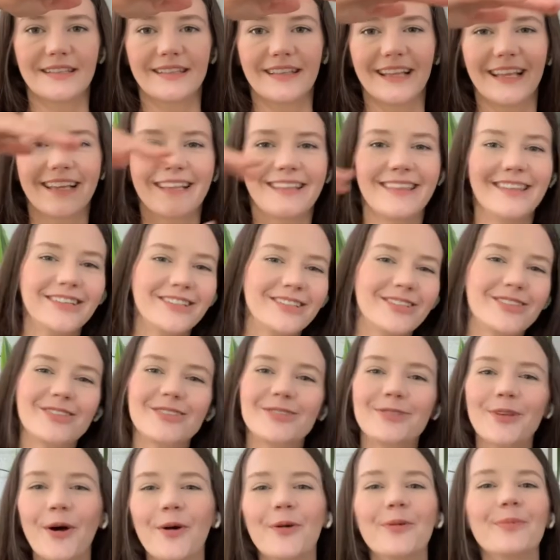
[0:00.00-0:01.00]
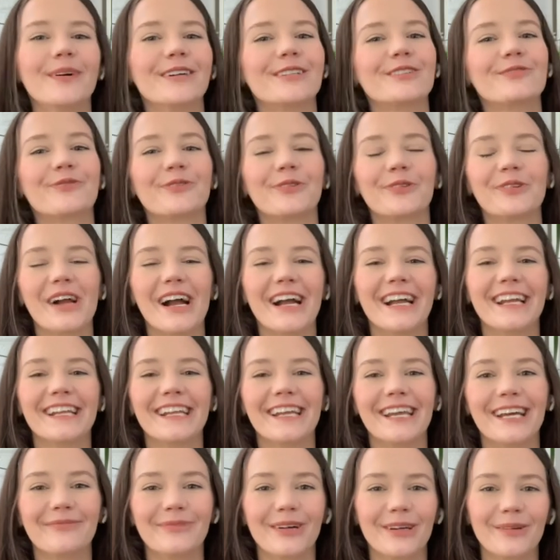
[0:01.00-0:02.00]
Like, there's so much variety
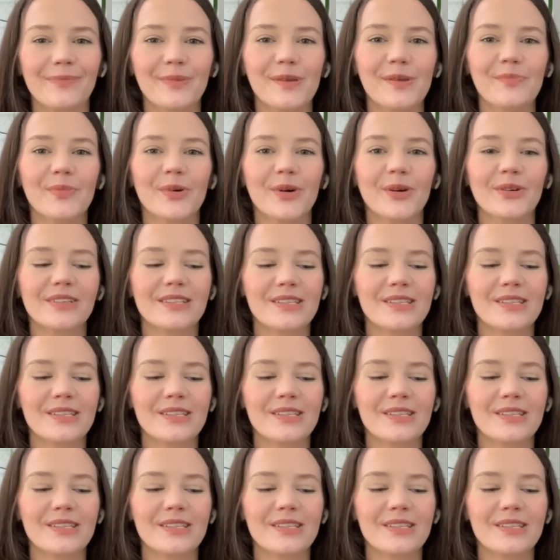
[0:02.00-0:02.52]
among people.